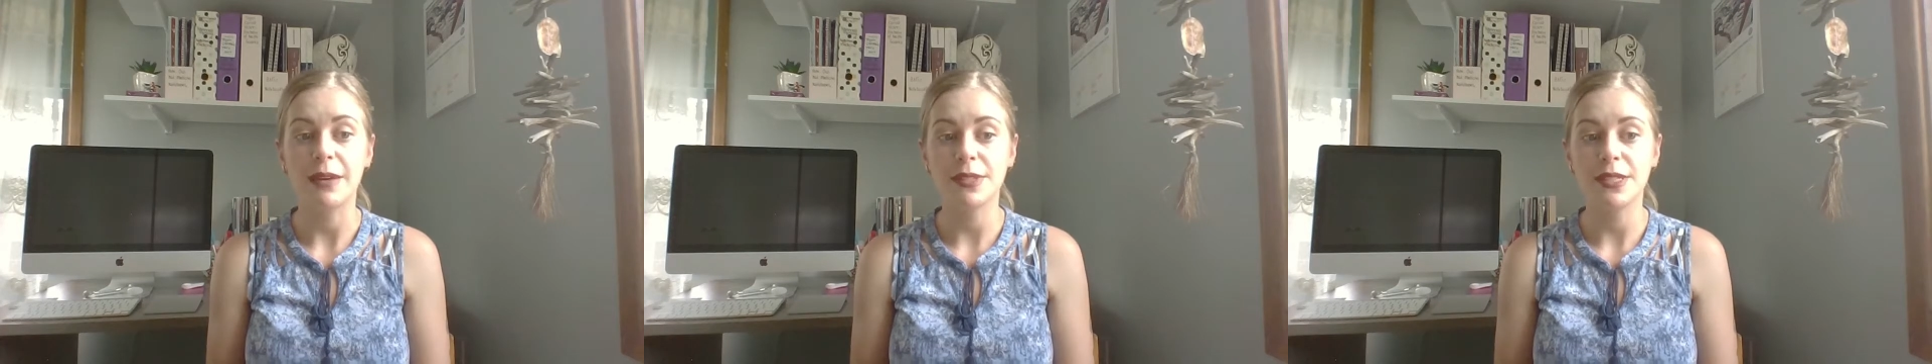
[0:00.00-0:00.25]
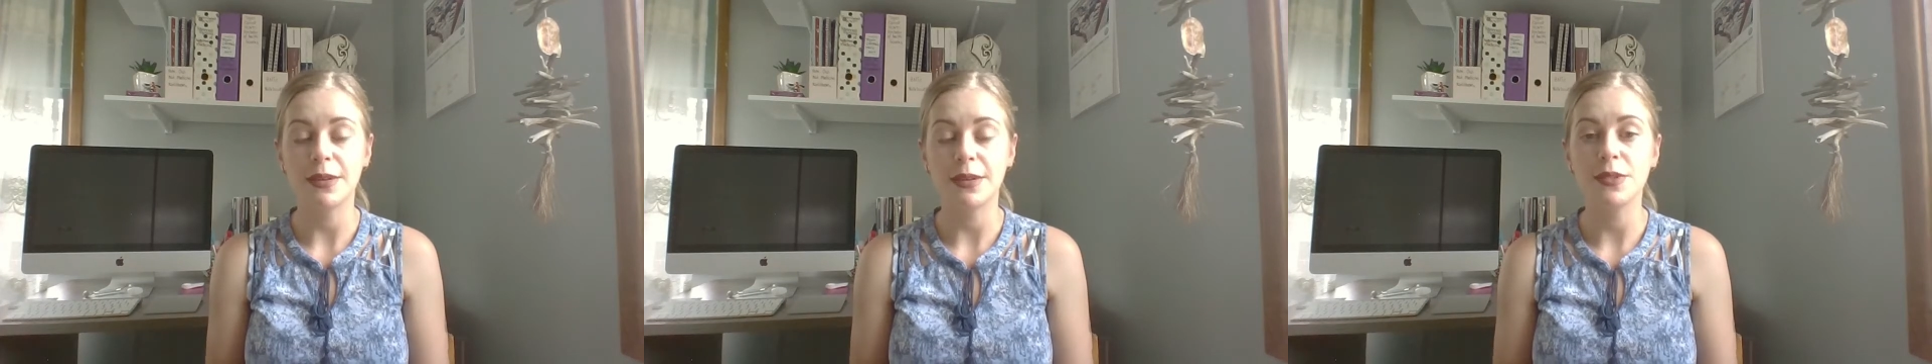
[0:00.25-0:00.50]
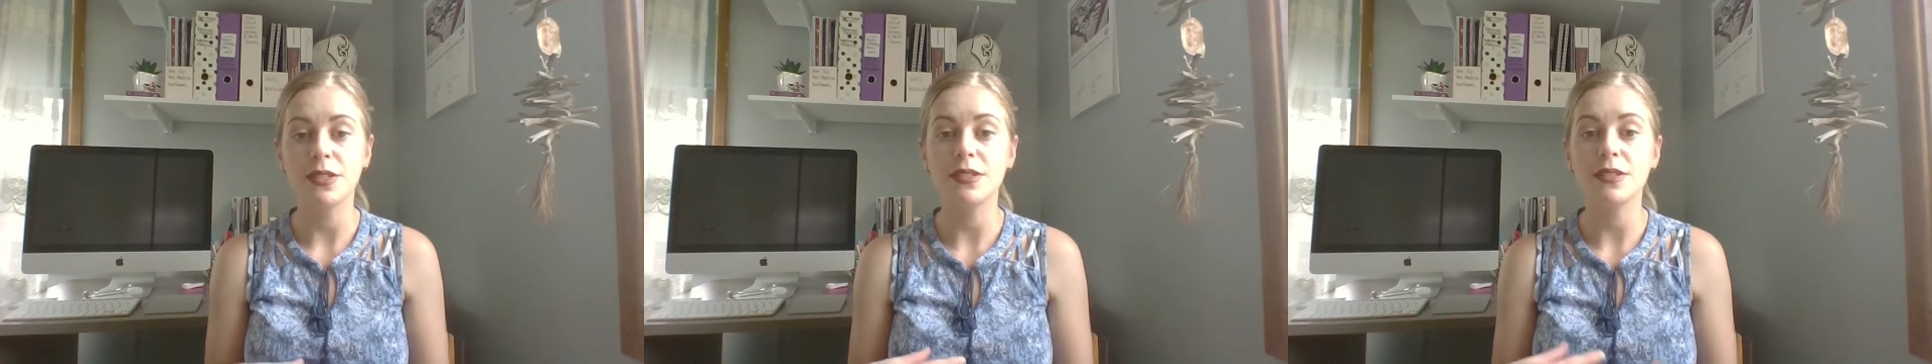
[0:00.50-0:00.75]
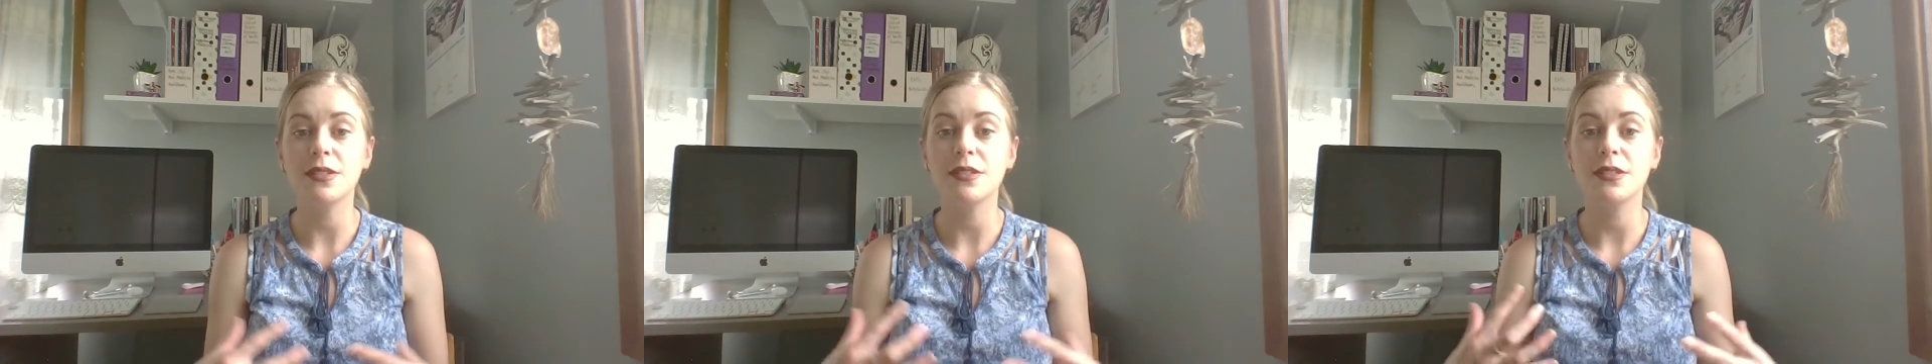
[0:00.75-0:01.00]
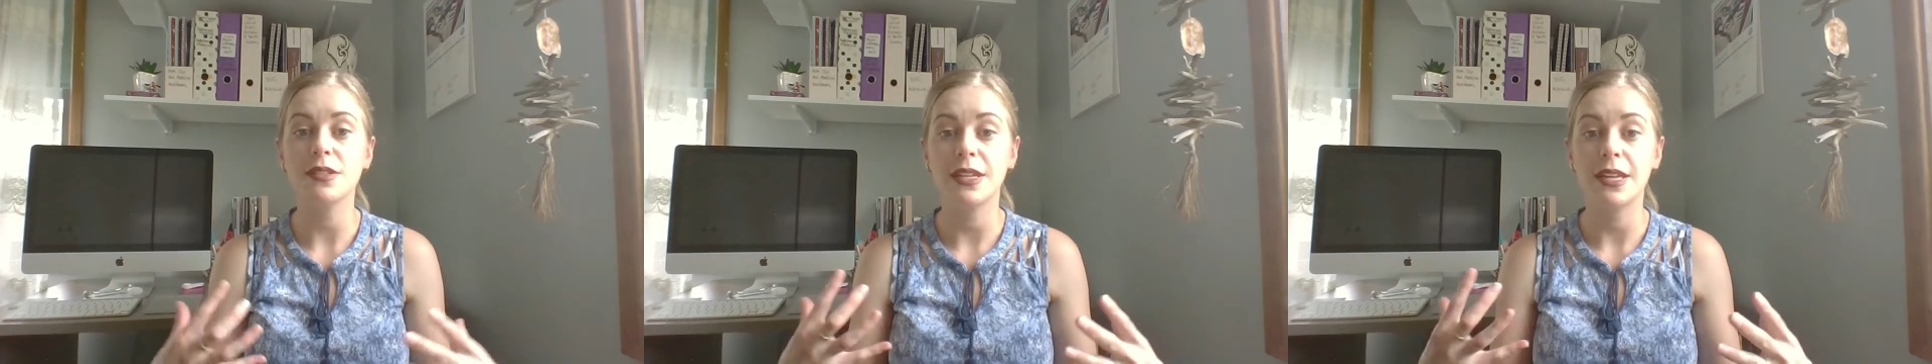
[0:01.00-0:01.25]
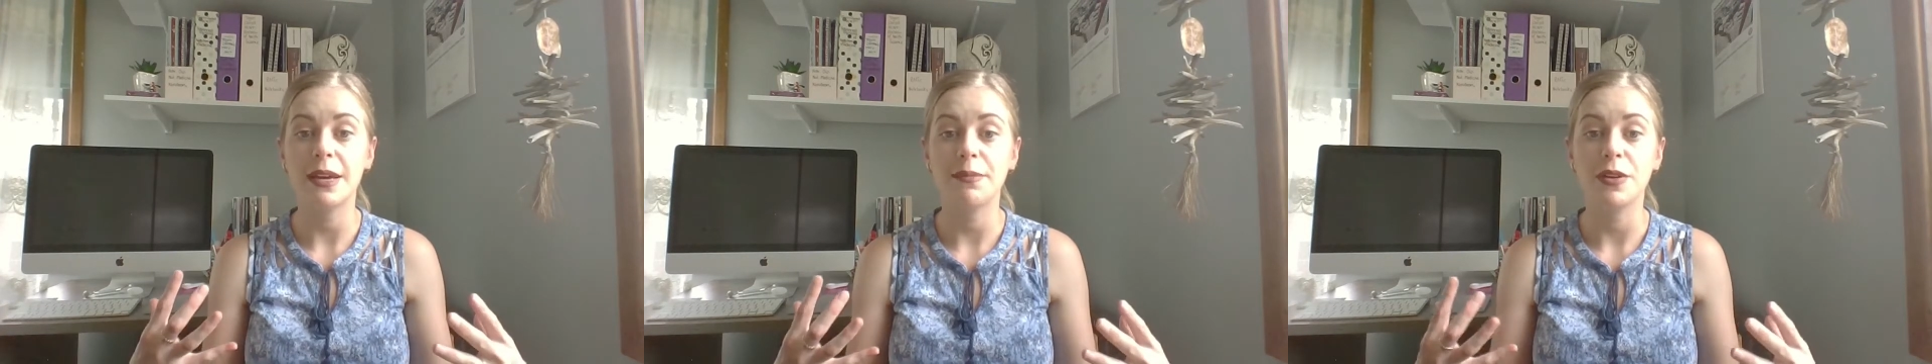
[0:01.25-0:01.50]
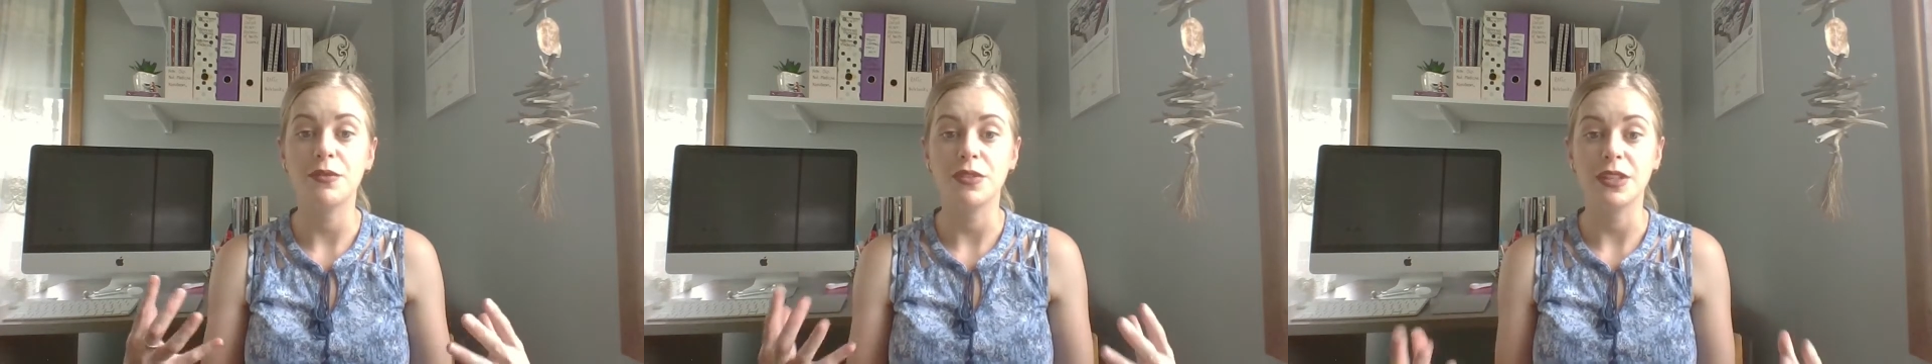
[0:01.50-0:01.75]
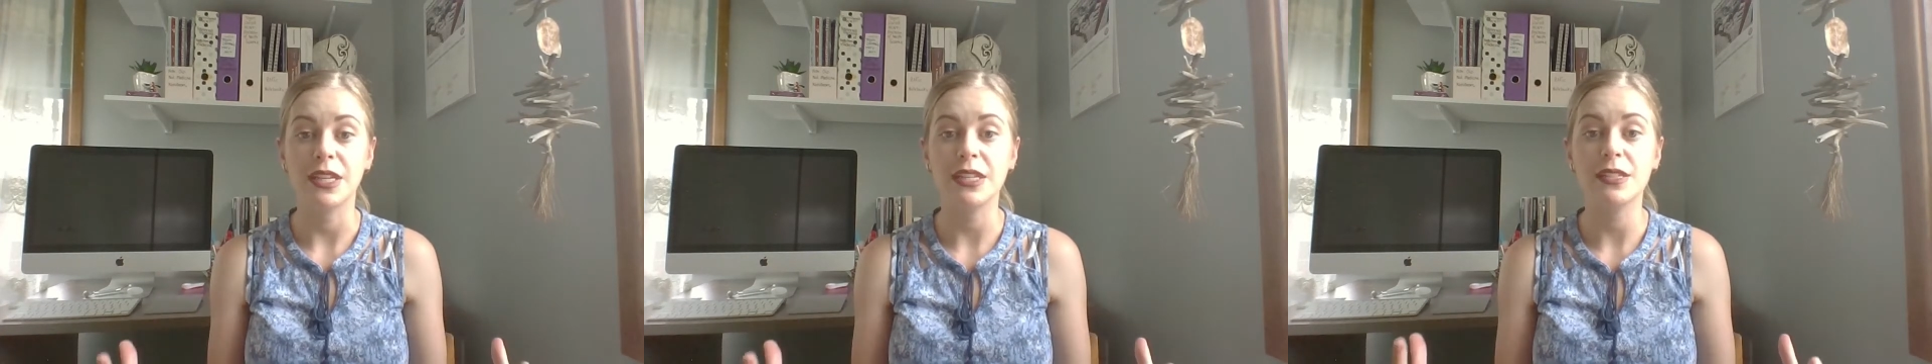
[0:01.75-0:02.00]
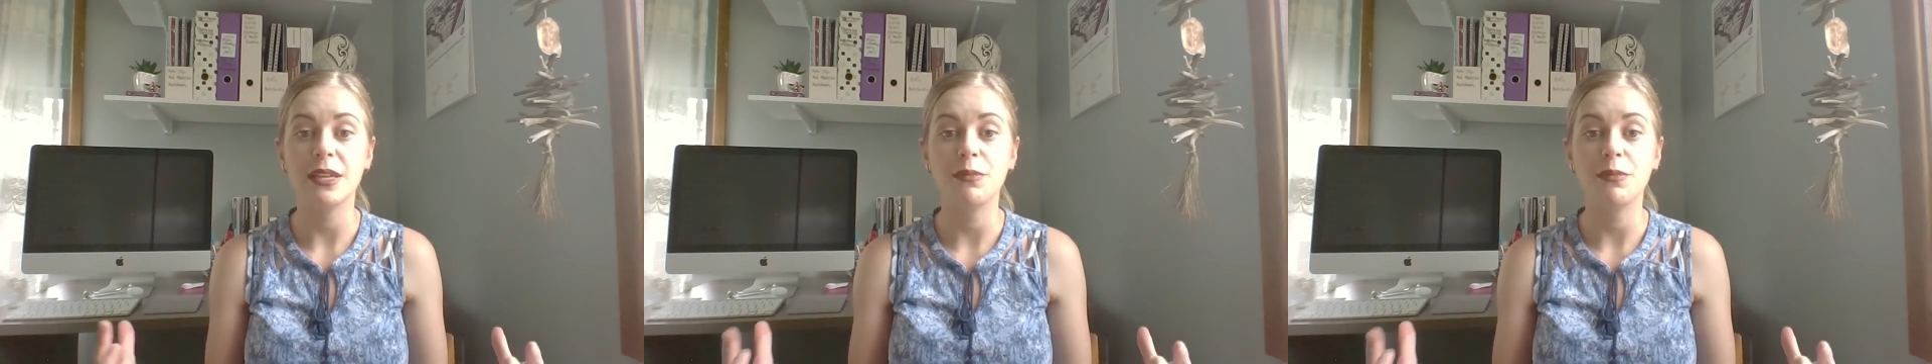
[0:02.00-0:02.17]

and substances that have been released